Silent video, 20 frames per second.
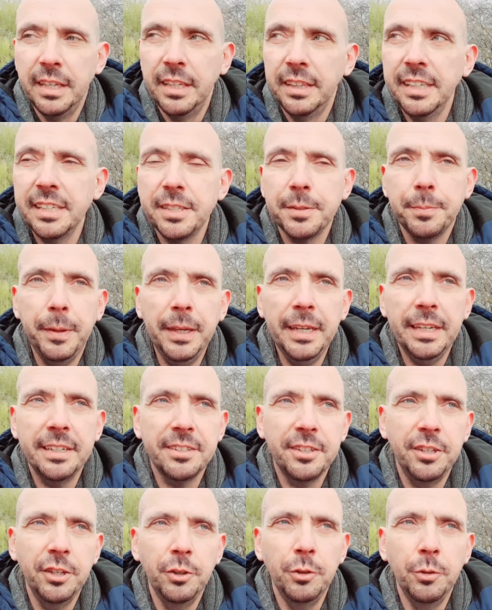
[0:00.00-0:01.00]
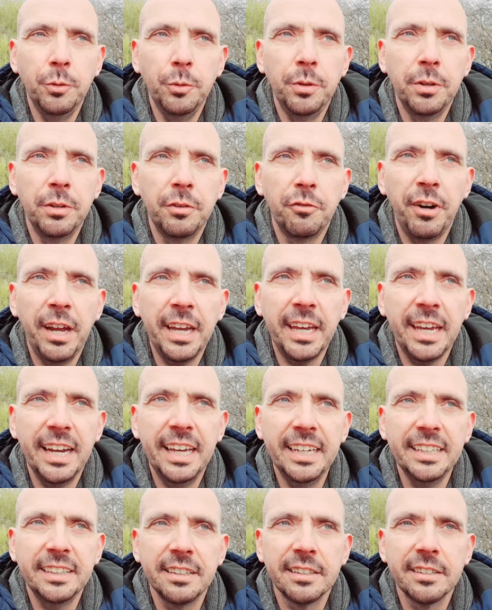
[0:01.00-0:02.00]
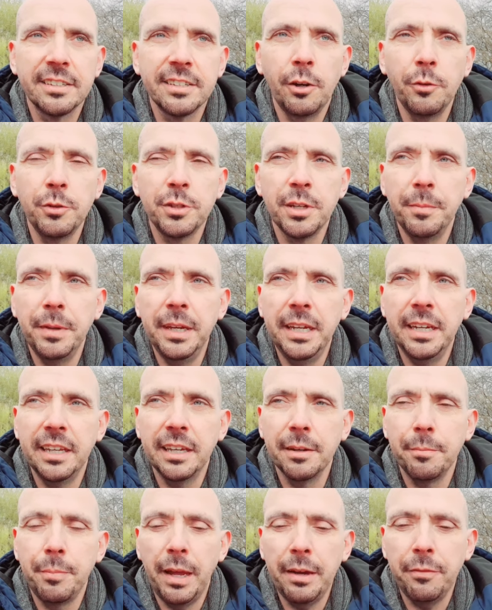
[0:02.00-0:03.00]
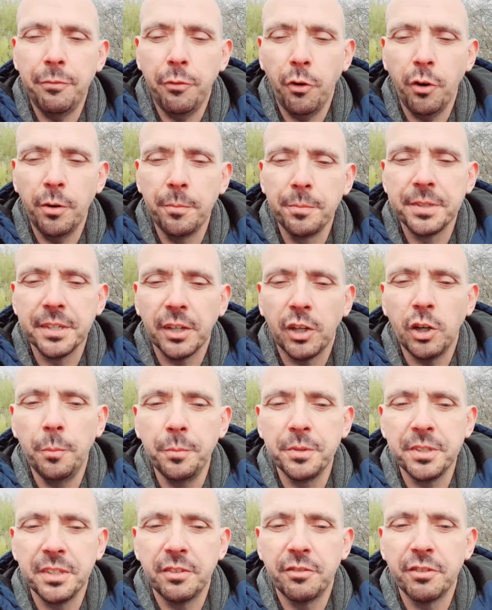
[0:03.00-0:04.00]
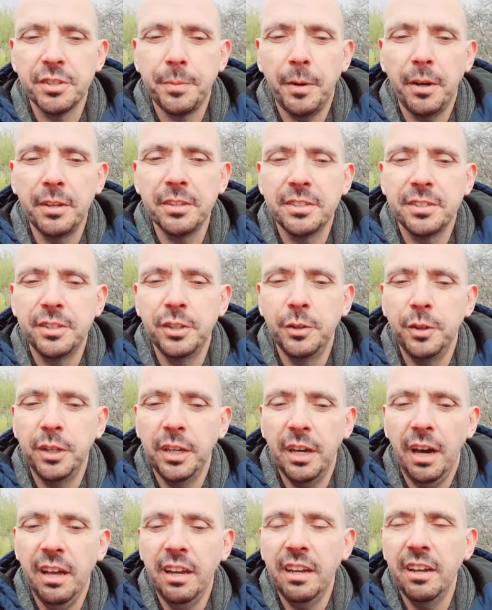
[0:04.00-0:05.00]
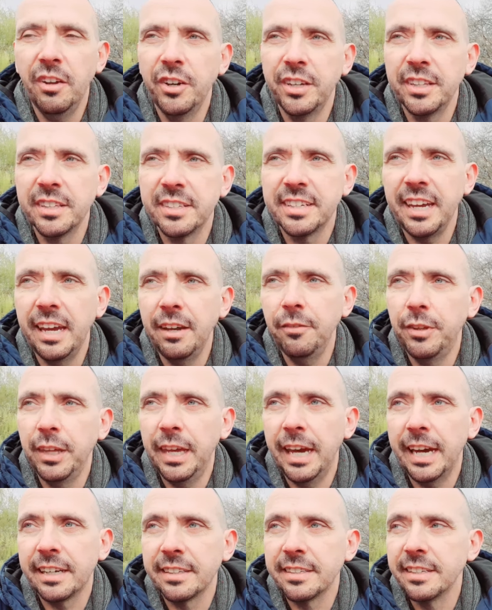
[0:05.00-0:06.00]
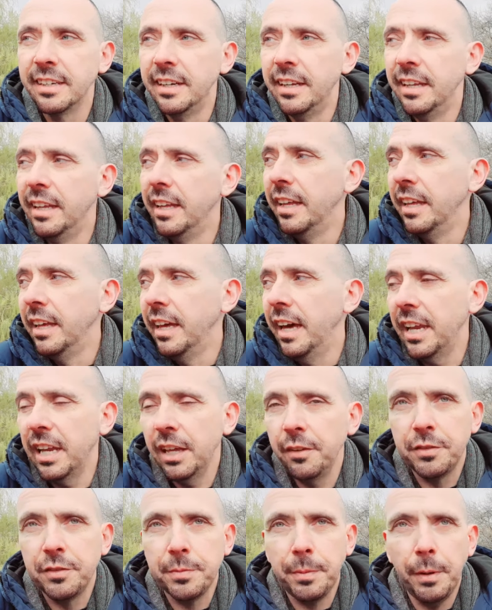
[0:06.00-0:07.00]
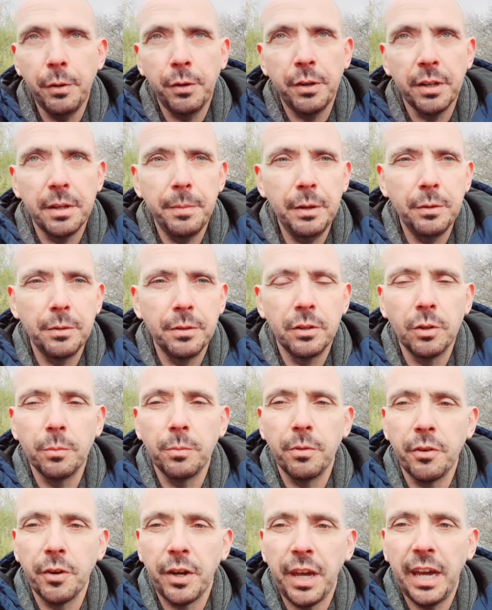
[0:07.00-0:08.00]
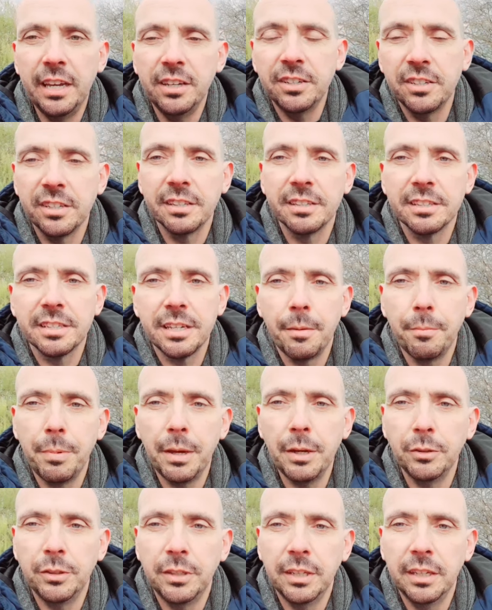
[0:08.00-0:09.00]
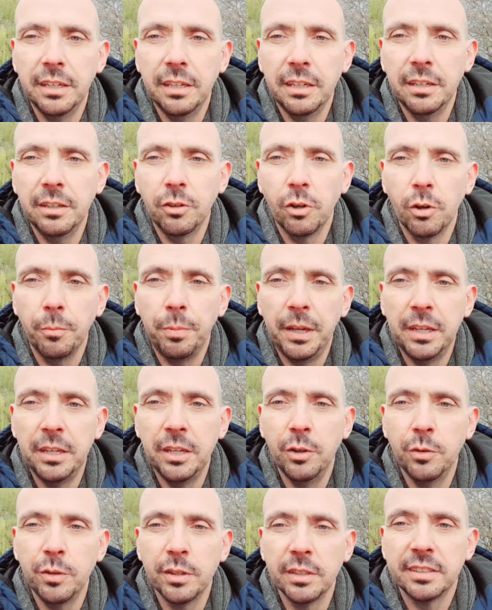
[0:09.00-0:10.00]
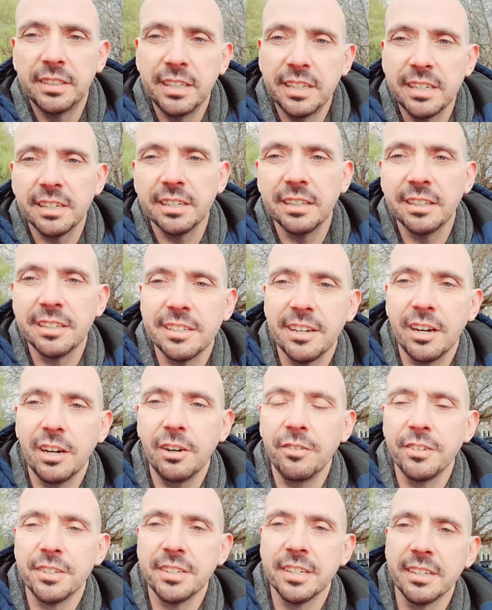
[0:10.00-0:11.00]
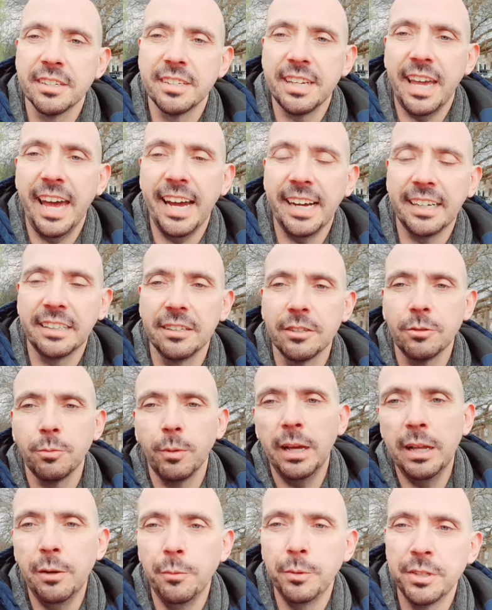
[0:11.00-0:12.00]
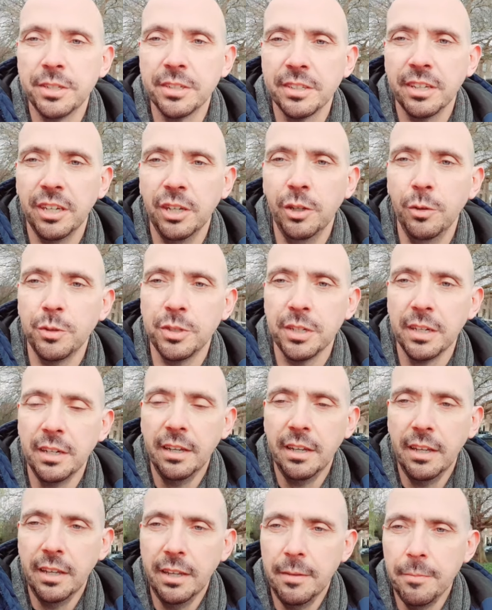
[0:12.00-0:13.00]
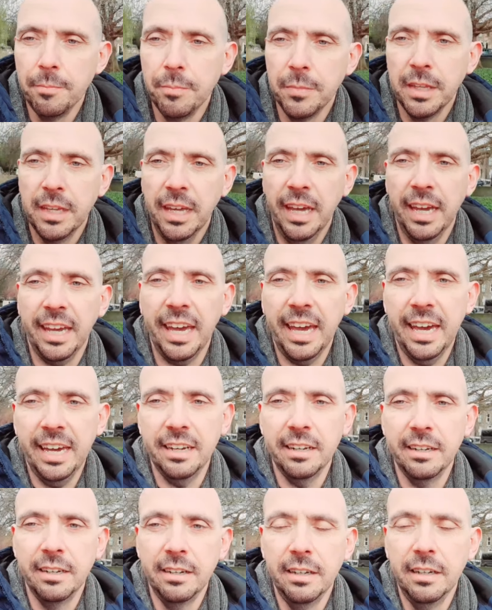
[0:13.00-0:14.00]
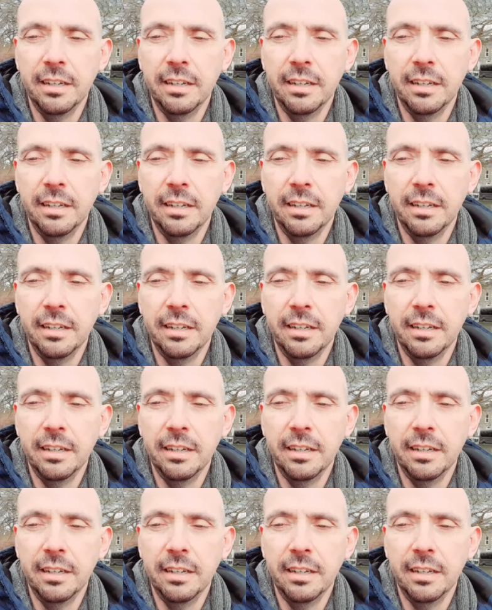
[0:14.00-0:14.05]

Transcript: This speaks to regulating social media platforms. It comes in response to the Online Safety Act. And I've spoken about a number of occasions about the European Union Digital Services Act as well, which is a huge, again,